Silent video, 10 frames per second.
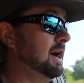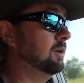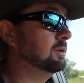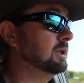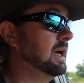
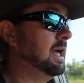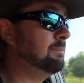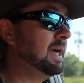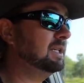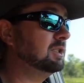out
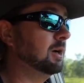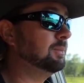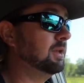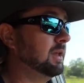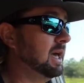and make
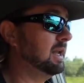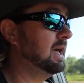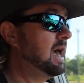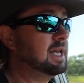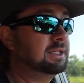something that
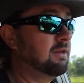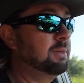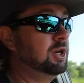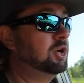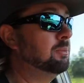has never
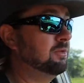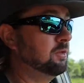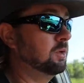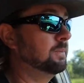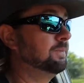been done
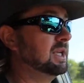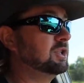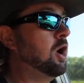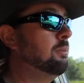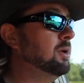before.
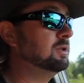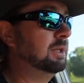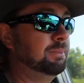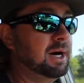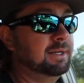It's almost
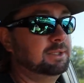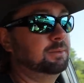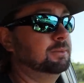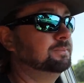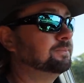
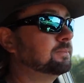impossible.